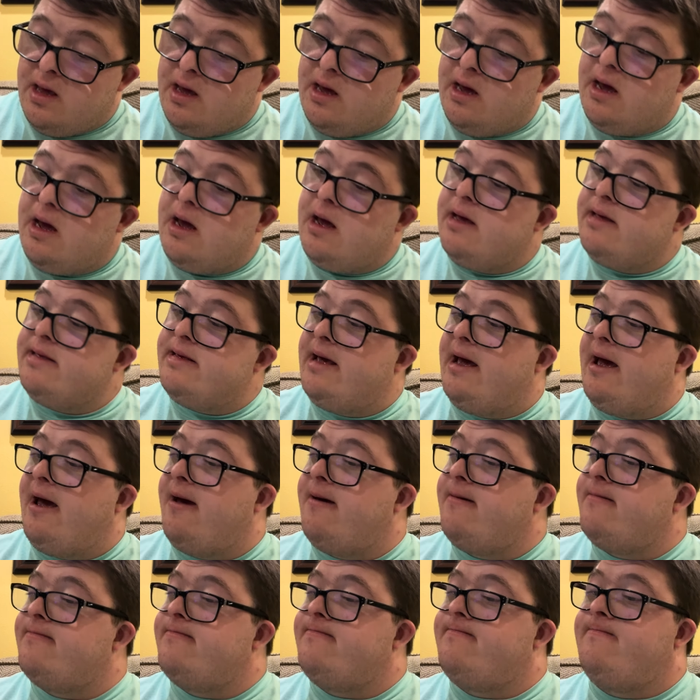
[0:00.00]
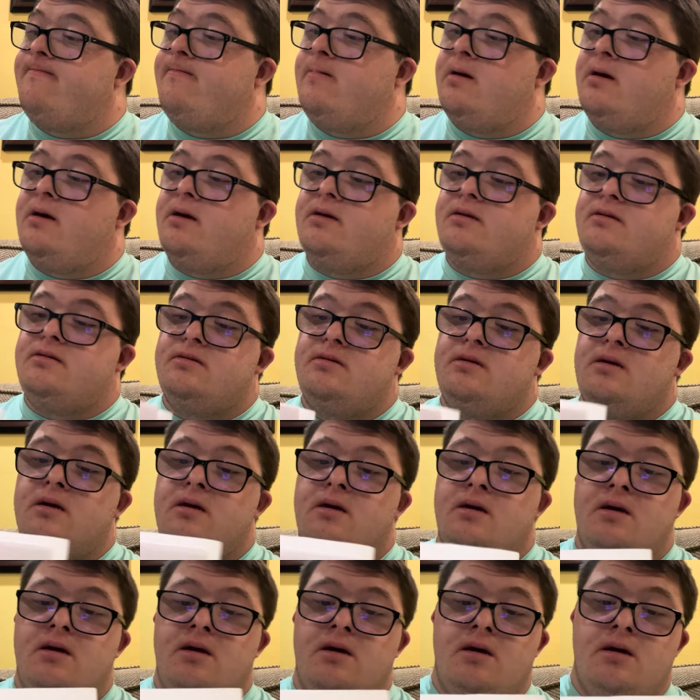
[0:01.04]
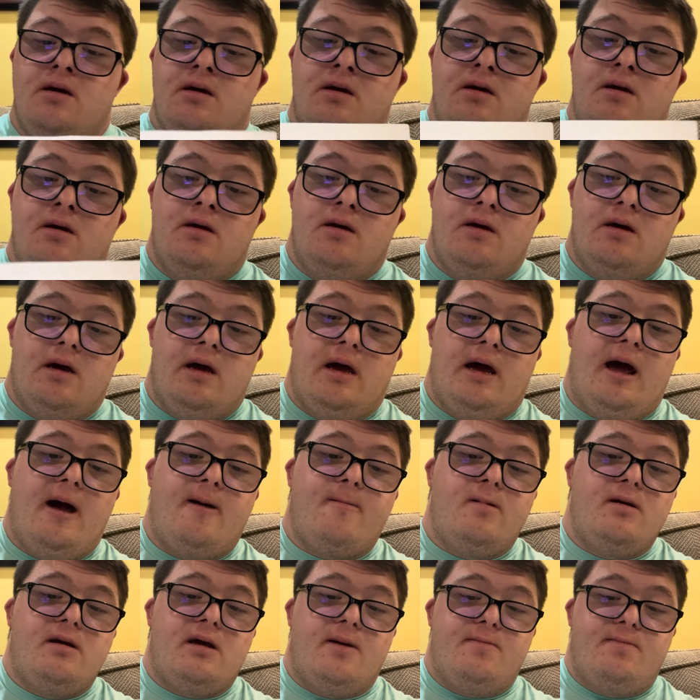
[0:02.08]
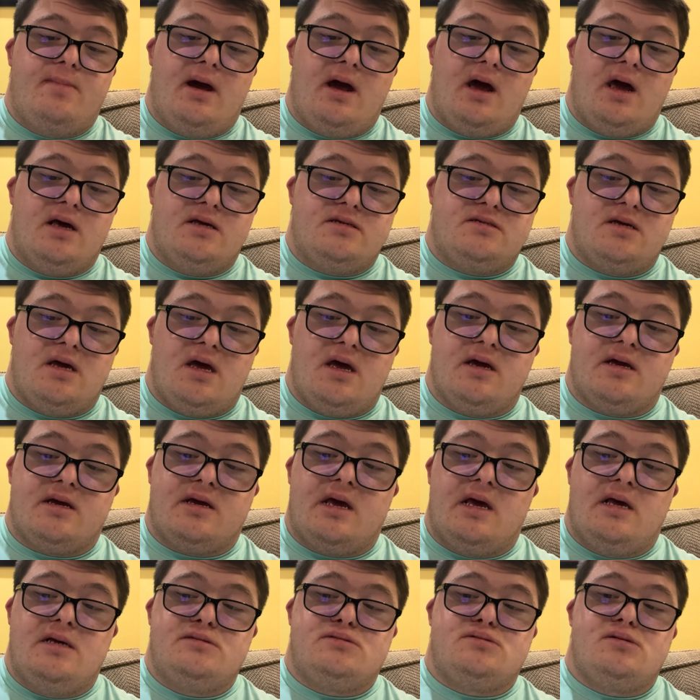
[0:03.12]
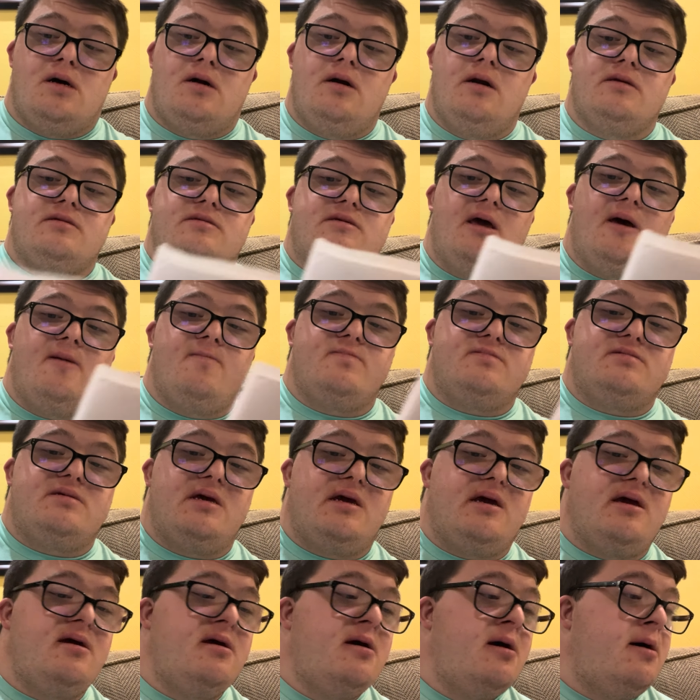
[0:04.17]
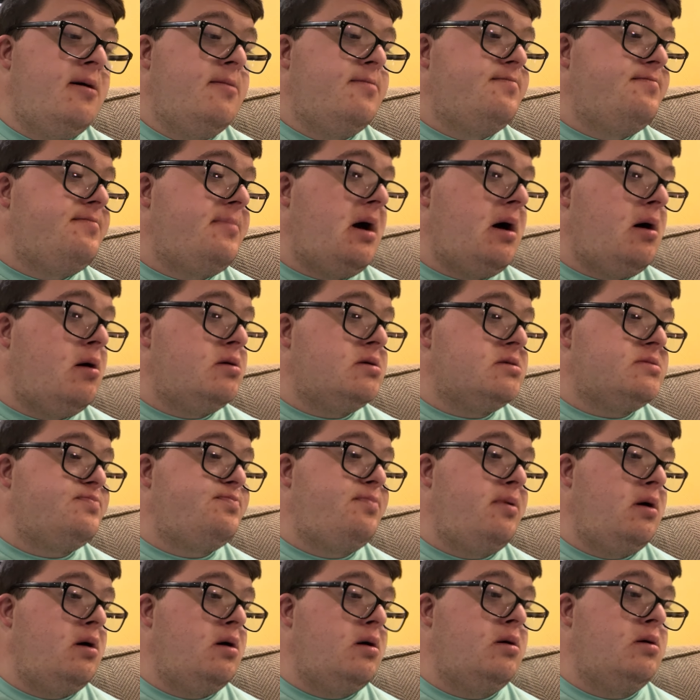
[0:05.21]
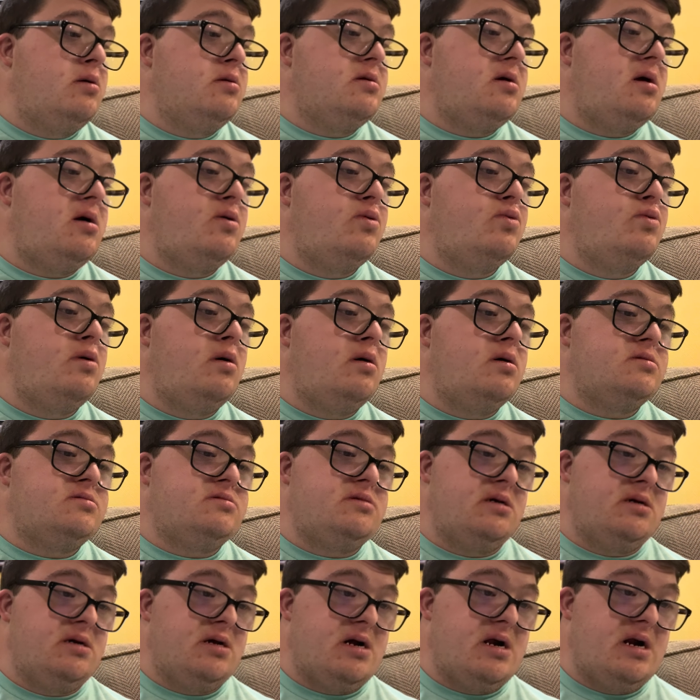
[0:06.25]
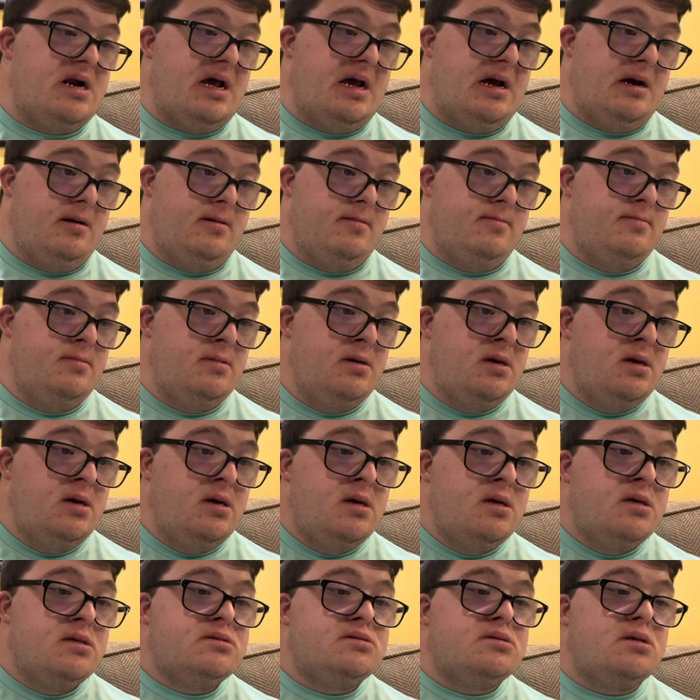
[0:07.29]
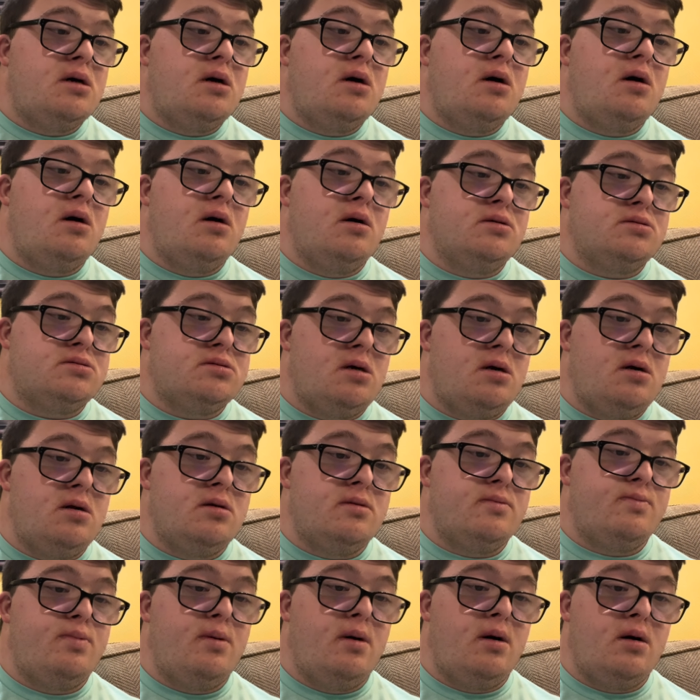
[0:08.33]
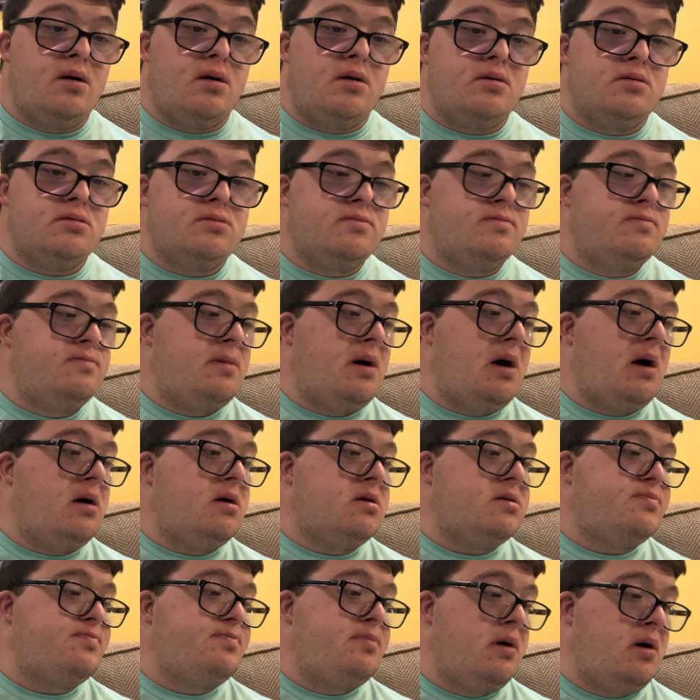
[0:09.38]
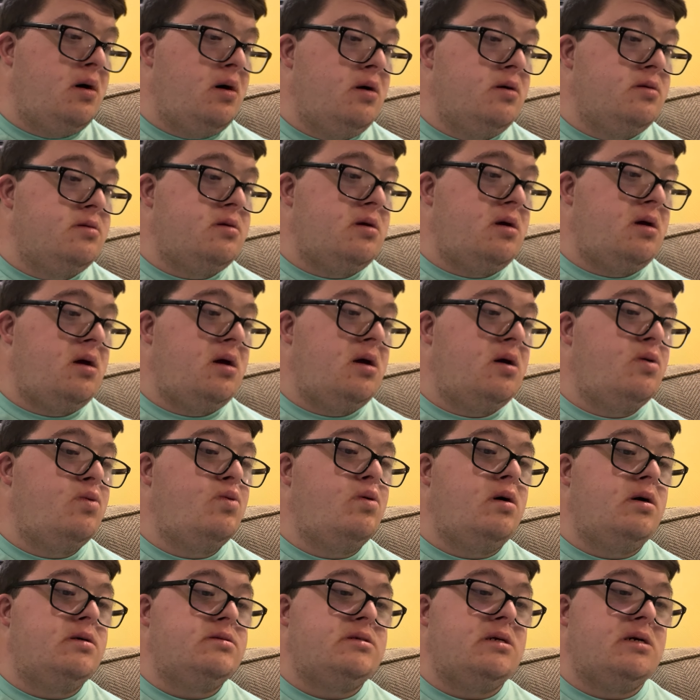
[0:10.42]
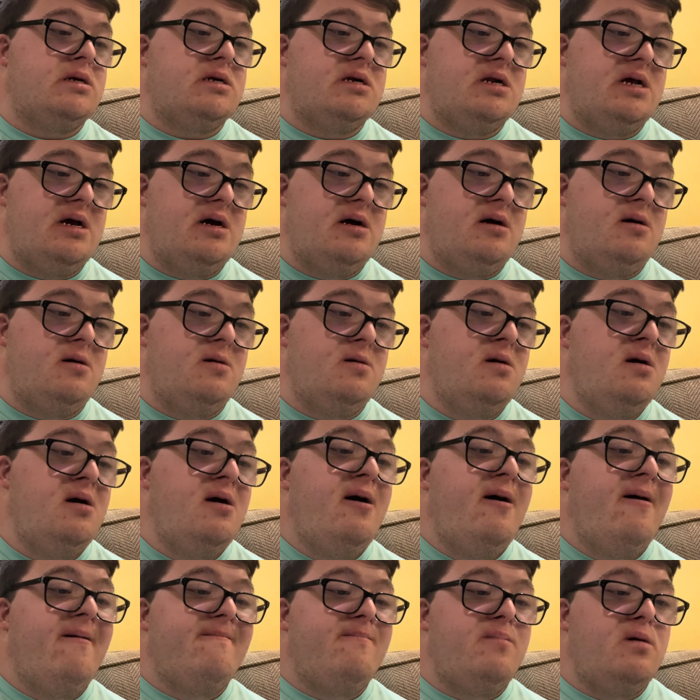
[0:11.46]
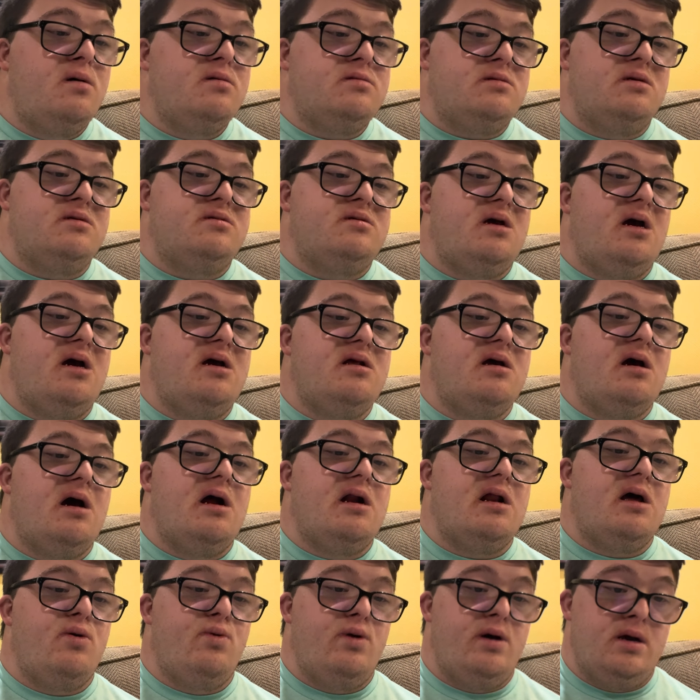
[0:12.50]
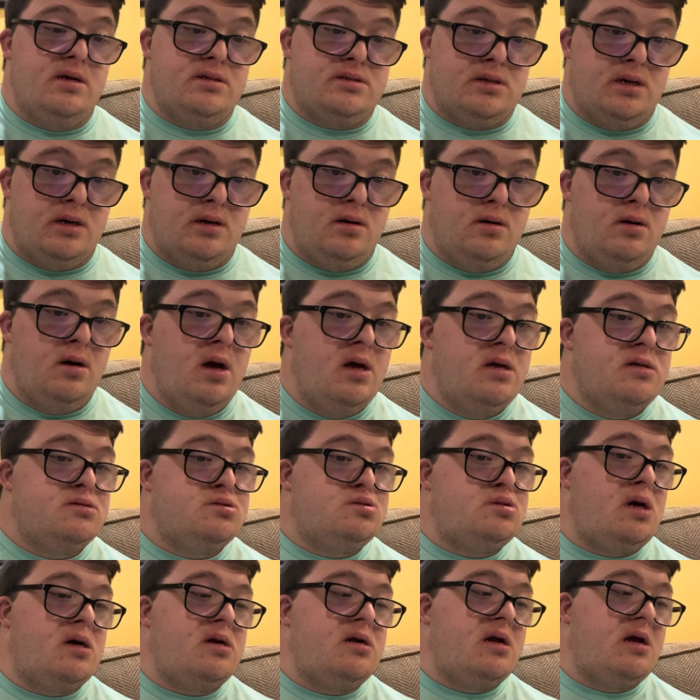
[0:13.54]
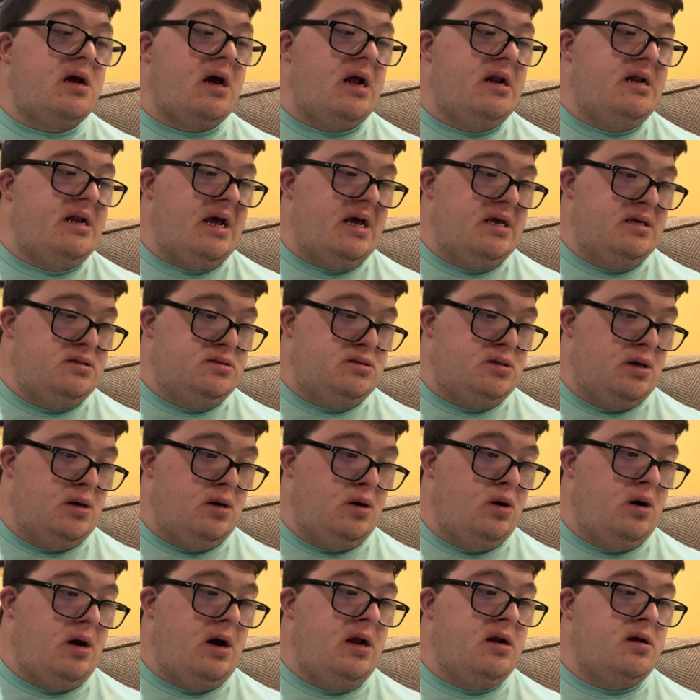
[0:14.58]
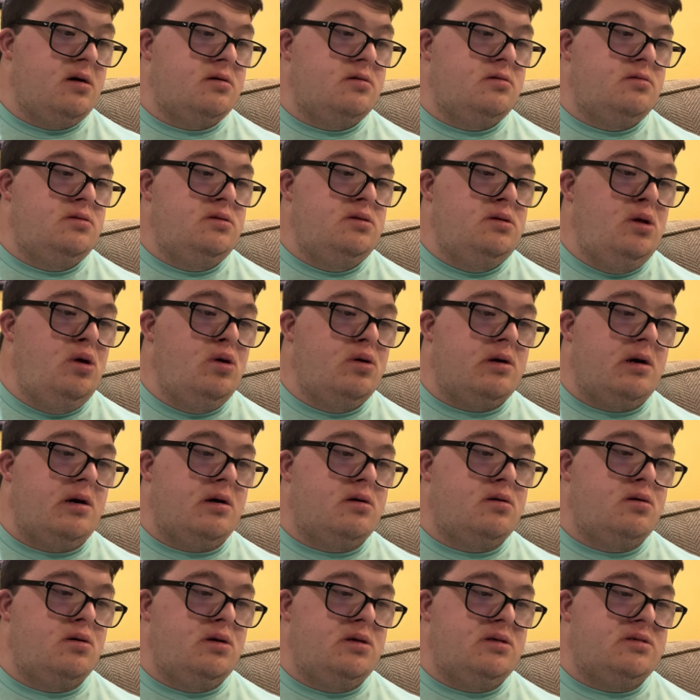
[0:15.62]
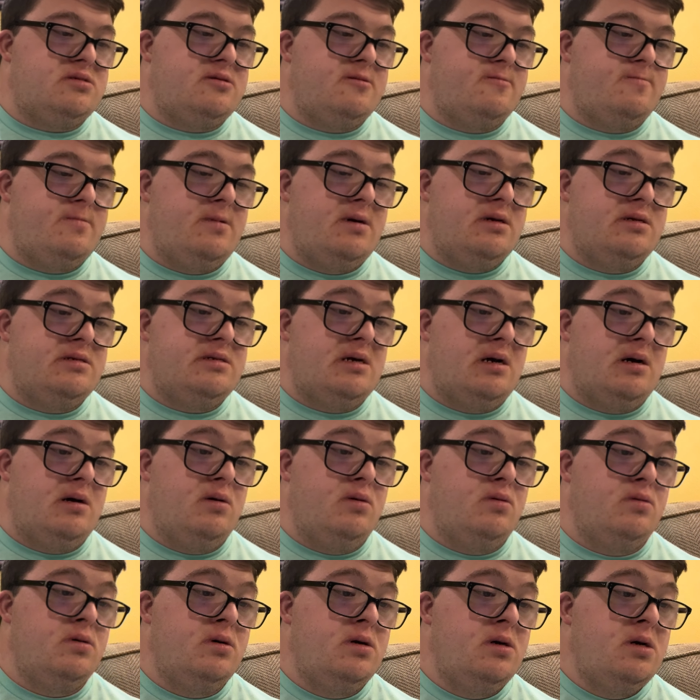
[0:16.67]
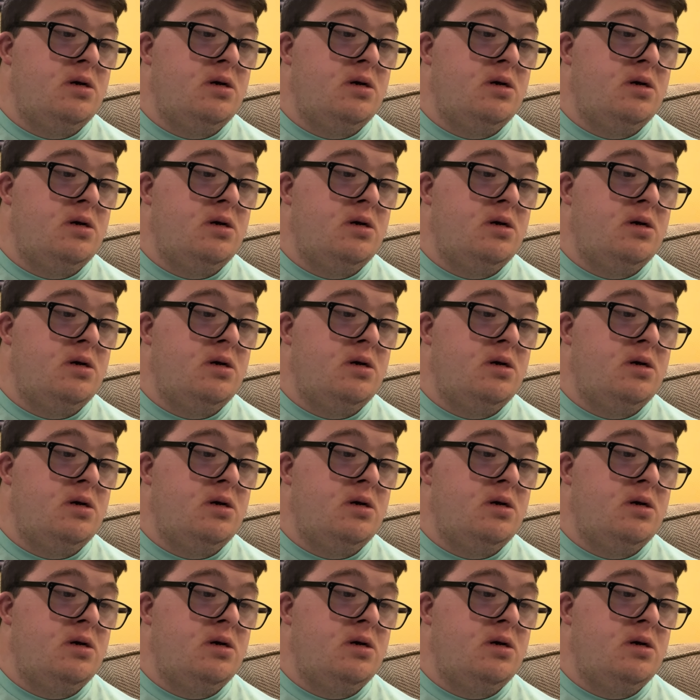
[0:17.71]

and having a match against Charlie Dempsey, Miles Bond, and Wilson Clare. So, Charlie Bond, Miles Bond, and Wilson Clare versus Ana Wiesel, Sandy Alonso, and Luca Cristofino.